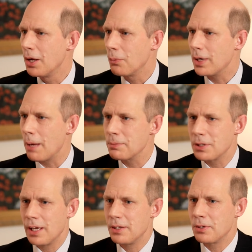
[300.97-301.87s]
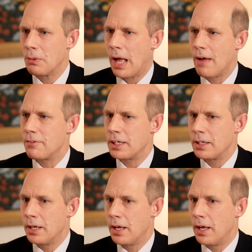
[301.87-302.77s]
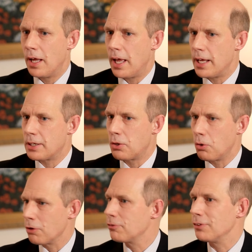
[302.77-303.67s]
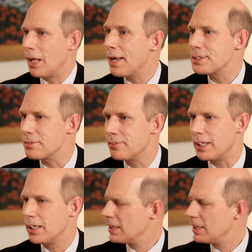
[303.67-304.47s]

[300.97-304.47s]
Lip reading: What happened to having a core philosophy.